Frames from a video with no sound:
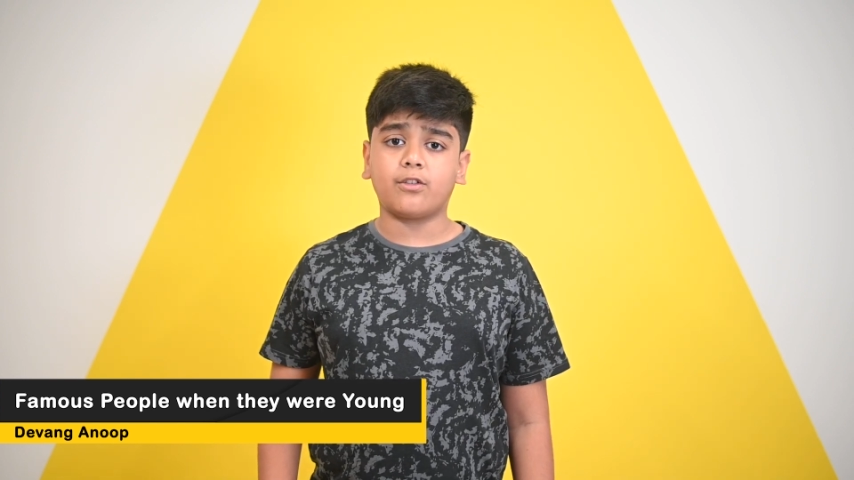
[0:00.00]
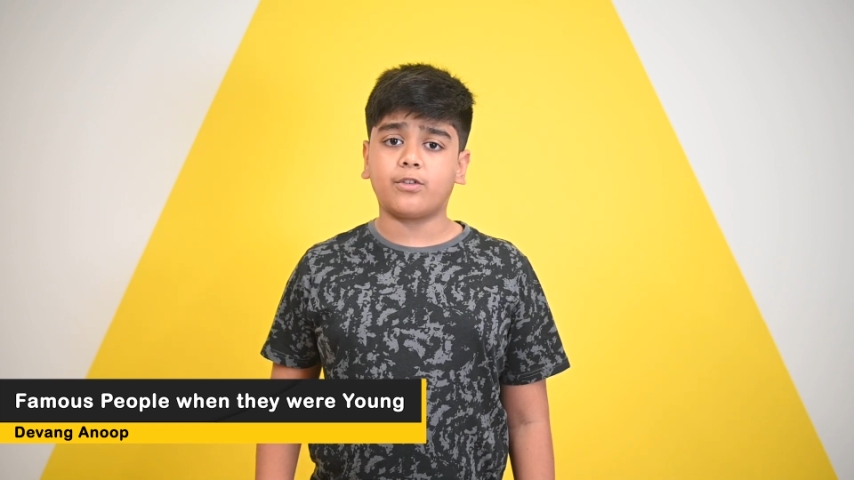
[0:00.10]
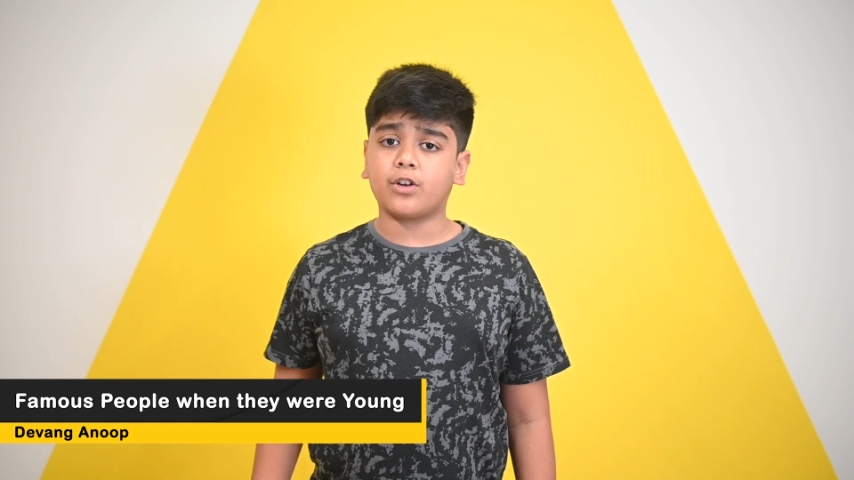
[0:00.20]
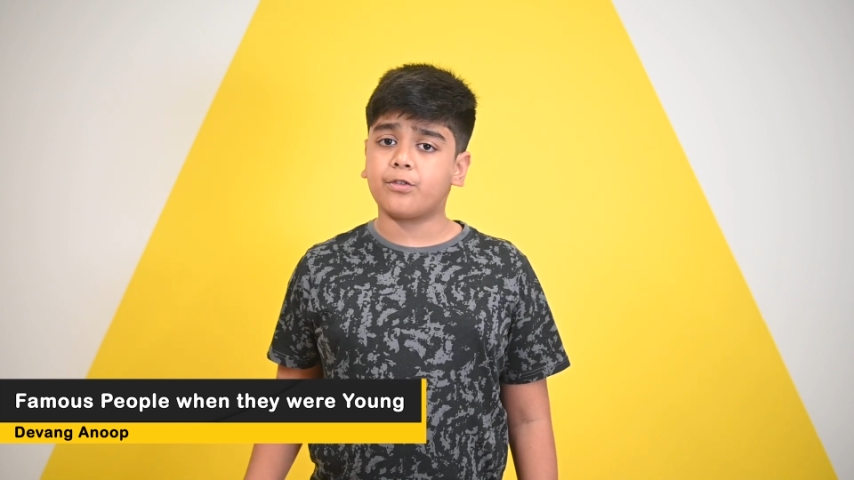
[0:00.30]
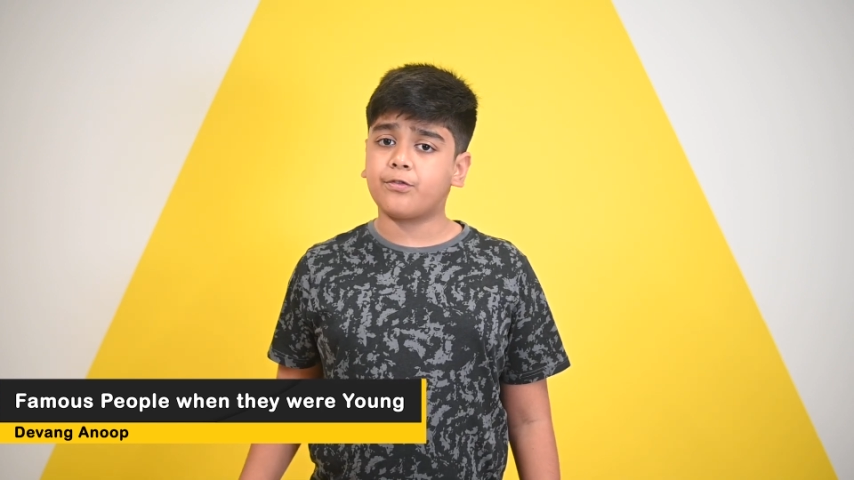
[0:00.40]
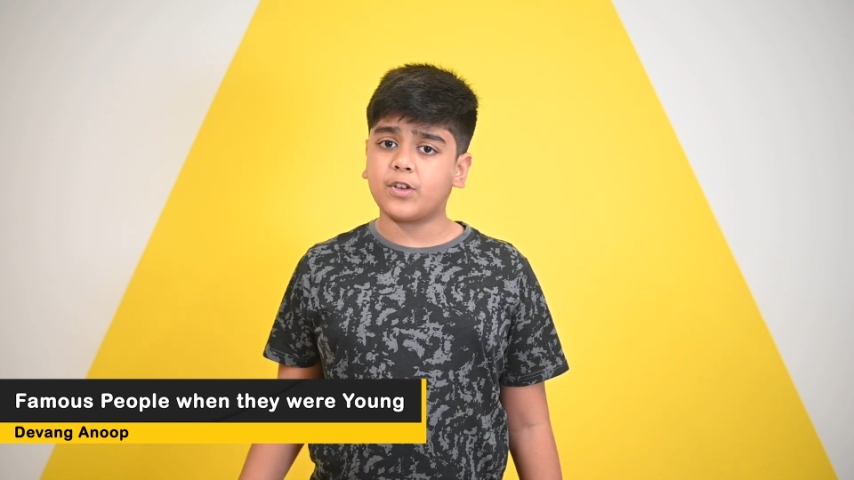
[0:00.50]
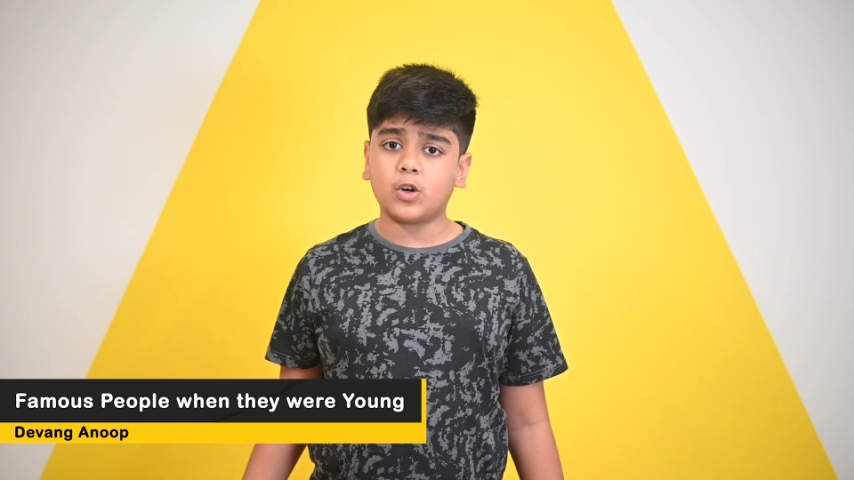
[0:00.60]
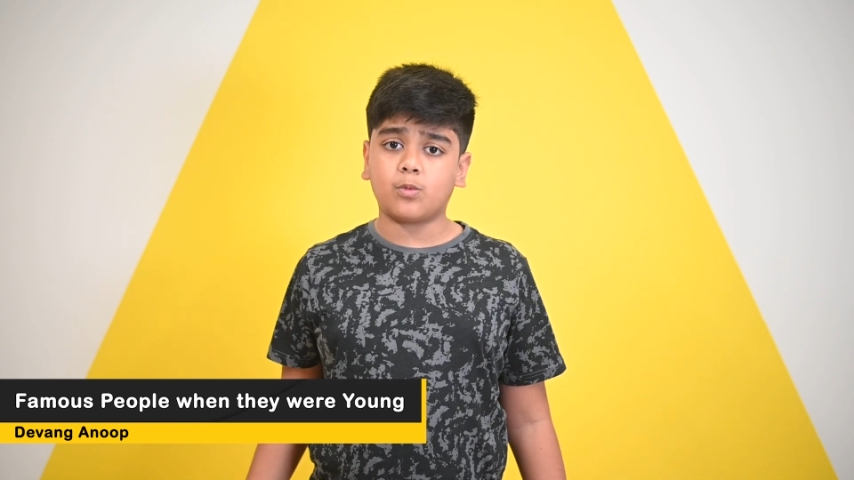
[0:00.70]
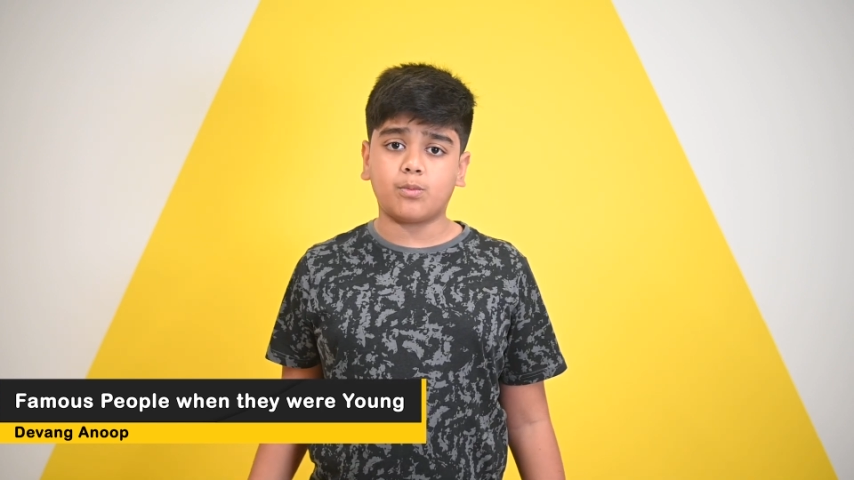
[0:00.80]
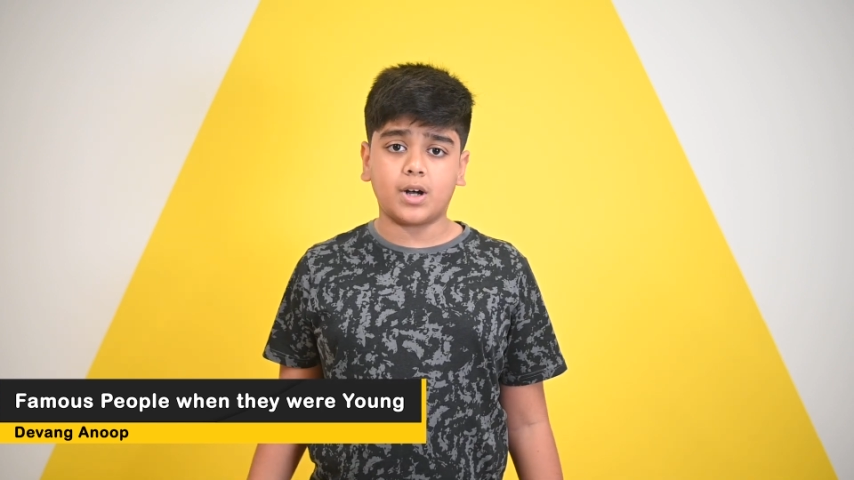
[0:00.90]
for a
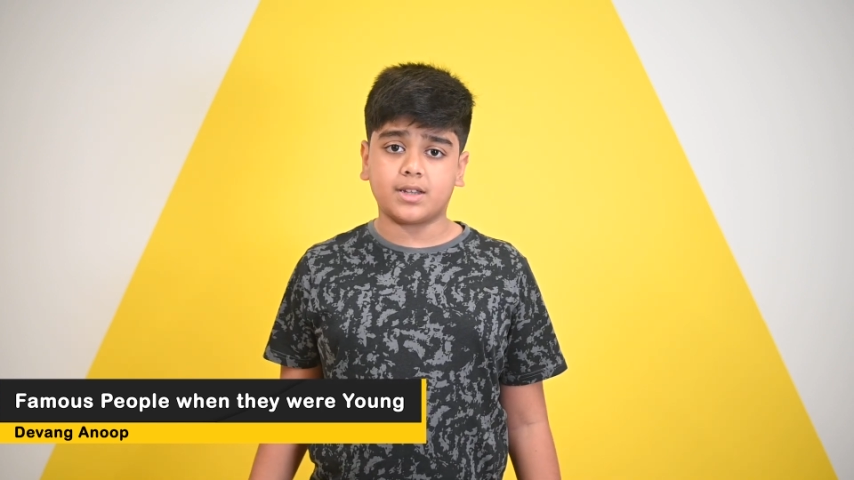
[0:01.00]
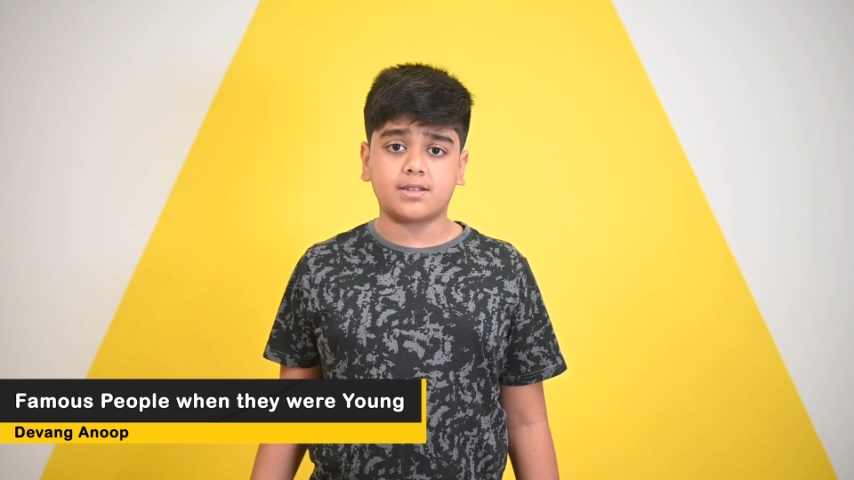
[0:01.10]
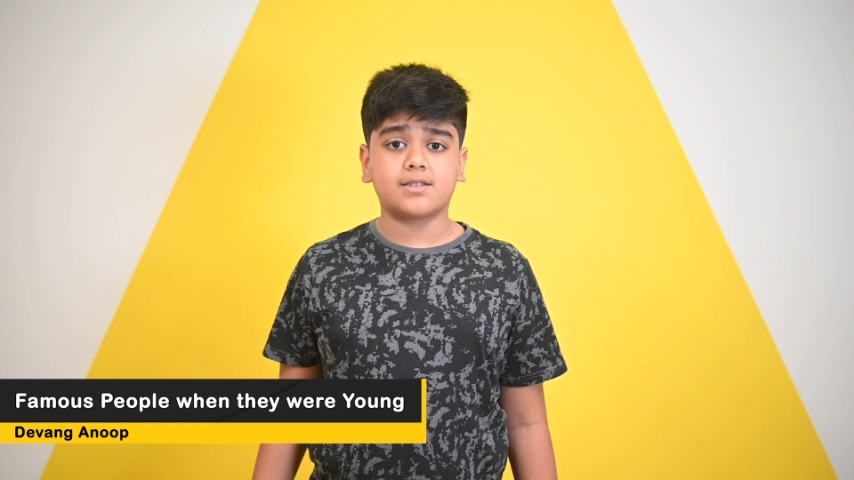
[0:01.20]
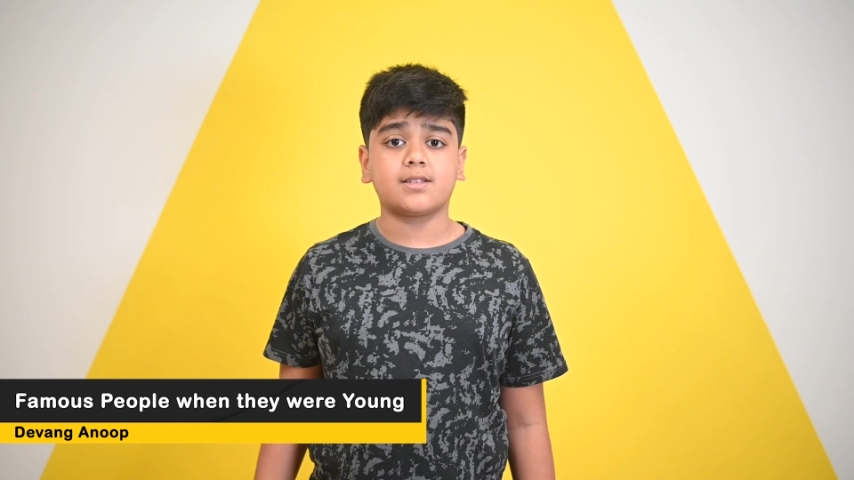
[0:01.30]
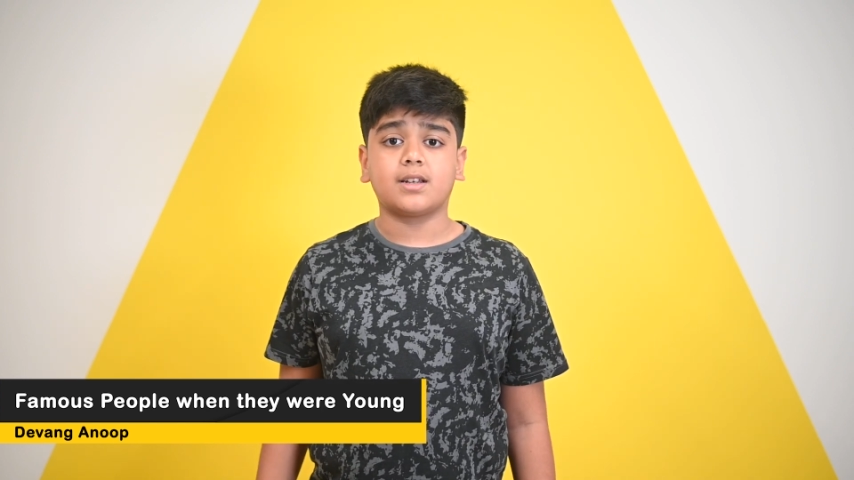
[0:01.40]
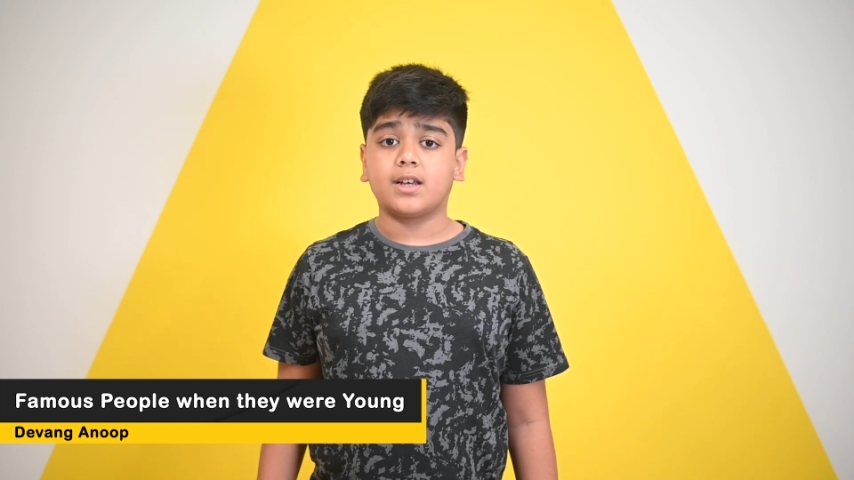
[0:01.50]
few months.